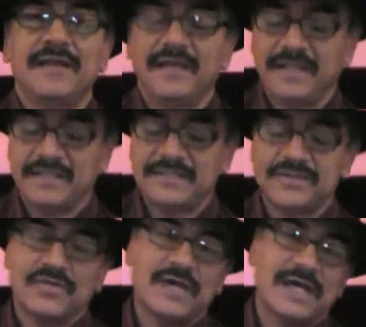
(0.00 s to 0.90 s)
And
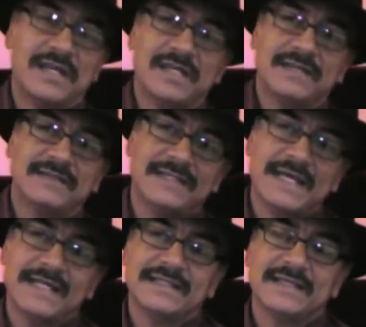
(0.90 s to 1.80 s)
so, and
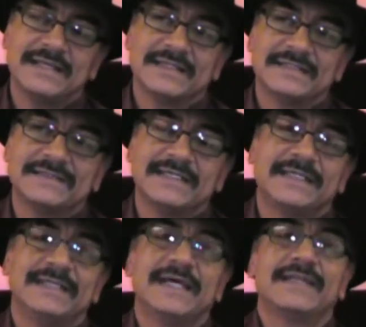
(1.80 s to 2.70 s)
that I can say
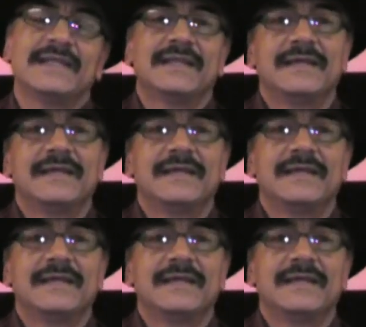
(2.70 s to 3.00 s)
that